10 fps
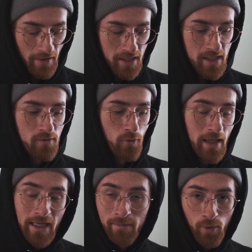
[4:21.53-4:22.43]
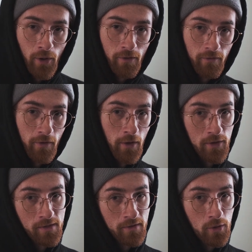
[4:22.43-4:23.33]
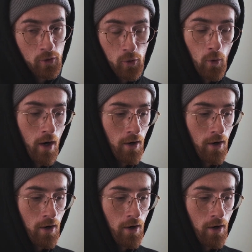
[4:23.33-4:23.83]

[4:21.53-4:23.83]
Now, this is really important for those of you who